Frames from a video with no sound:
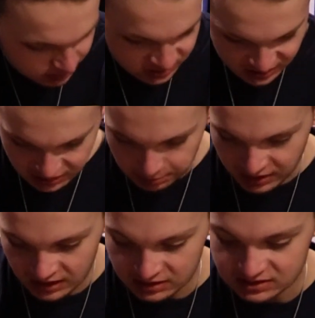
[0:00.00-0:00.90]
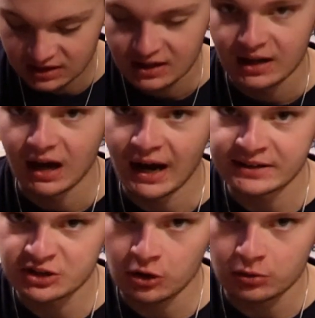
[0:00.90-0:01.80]
to protect the paint, I
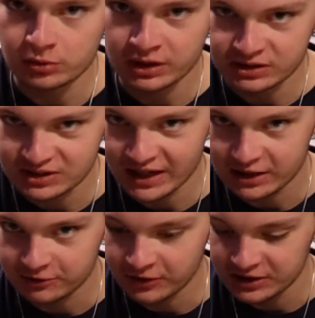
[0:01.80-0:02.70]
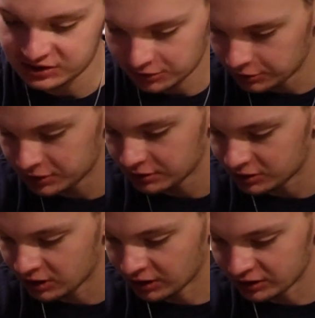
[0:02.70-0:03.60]
don't want to sacrifice the look of the
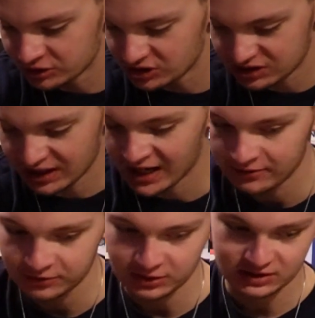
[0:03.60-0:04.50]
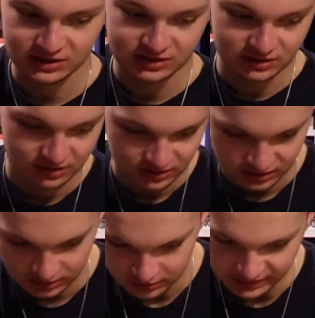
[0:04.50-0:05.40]
kart just to have this
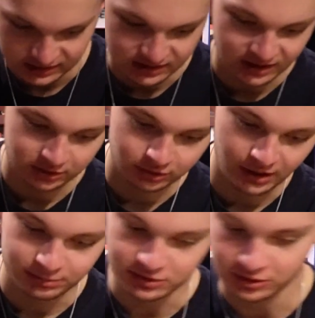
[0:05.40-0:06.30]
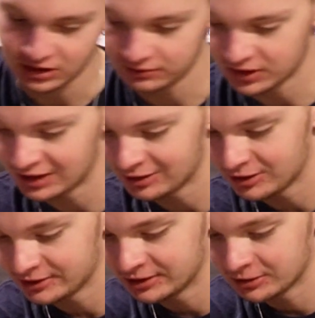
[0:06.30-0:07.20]
like kind of crappy looking vinyl
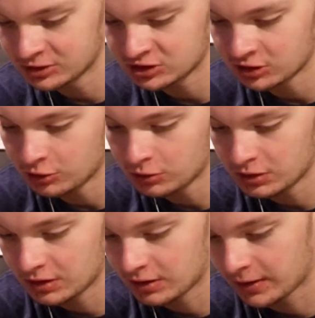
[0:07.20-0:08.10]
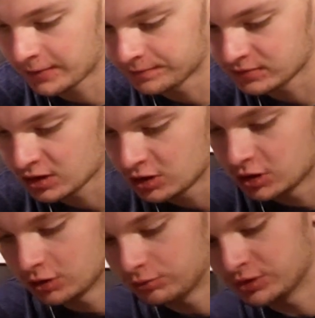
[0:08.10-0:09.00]
on here. So
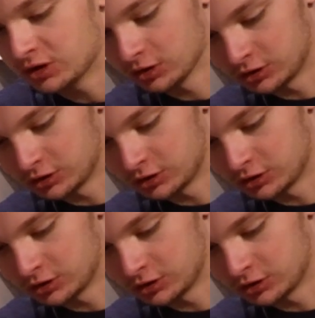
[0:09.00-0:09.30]
we are